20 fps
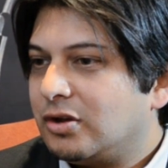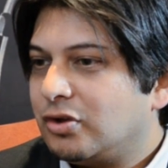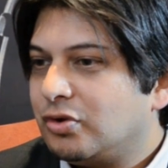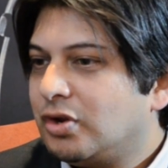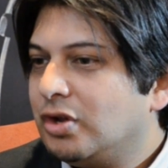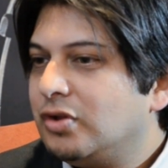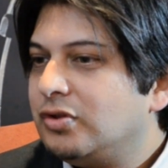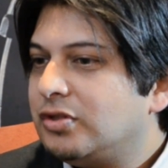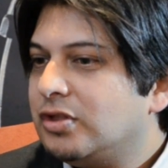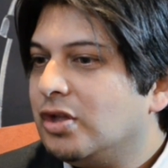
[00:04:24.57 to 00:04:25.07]
You
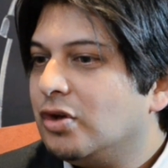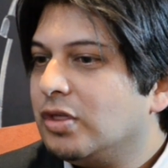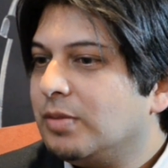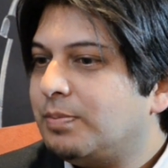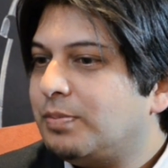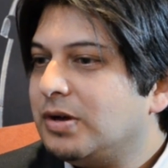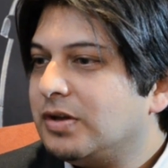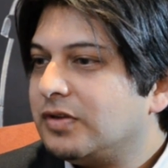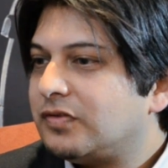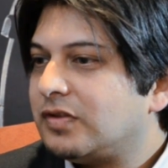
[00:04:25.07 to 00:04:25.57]
don't know the
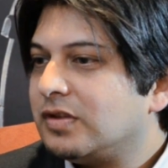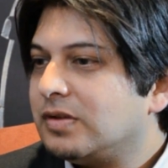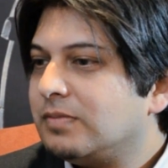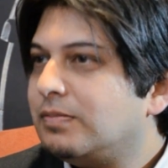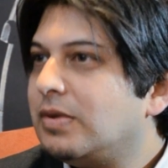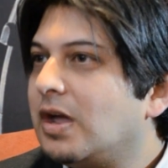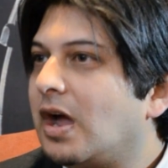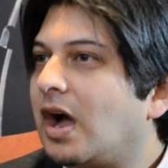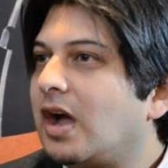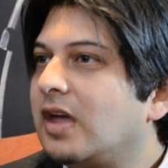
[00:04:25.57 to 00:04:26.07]
person
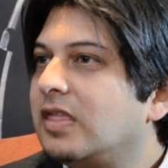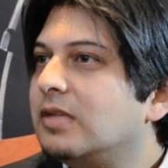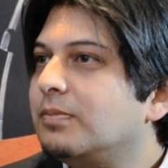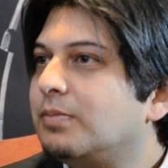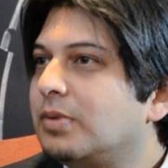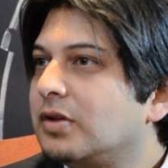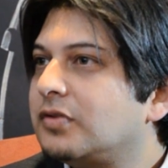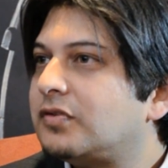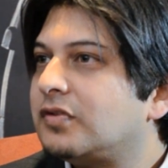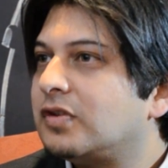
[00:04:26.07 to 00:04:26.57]
behind the
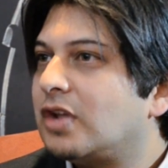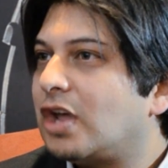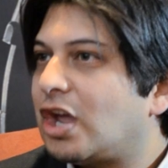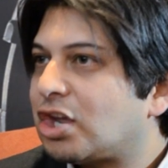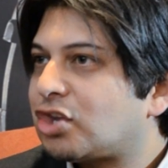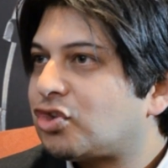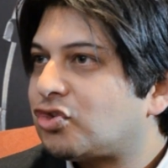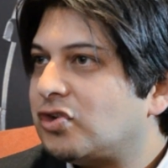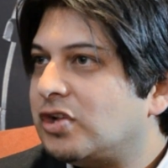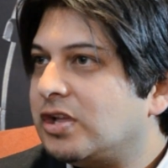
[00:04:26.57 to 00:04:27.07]
person,
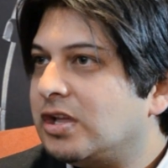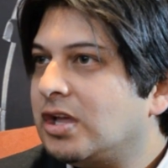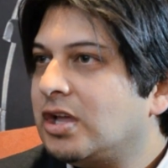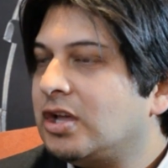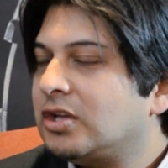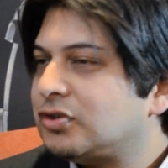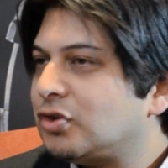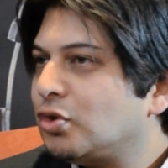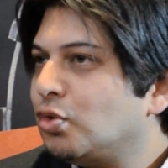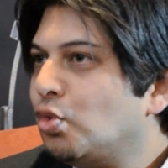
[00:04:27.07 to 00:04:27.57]
actually.
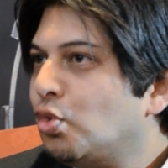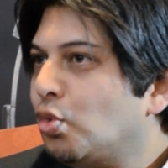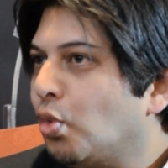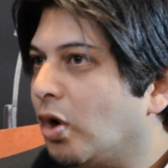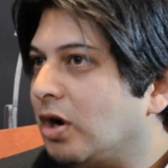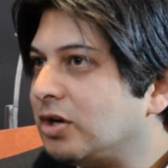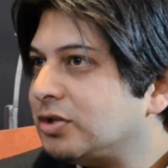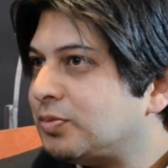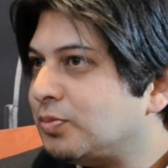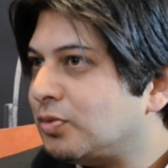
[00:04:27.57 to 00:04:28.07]
So who
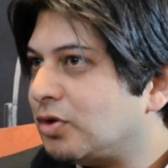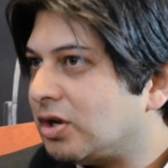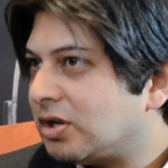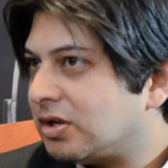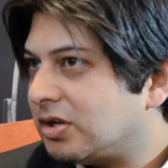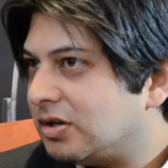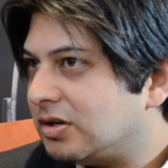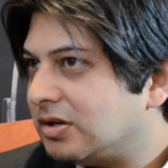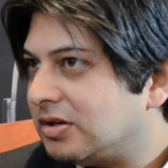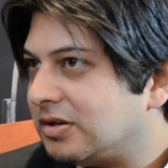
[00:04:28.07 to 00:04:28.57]
was
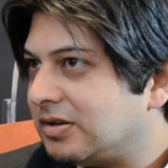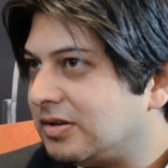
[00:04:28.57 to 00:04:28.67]
Munaria?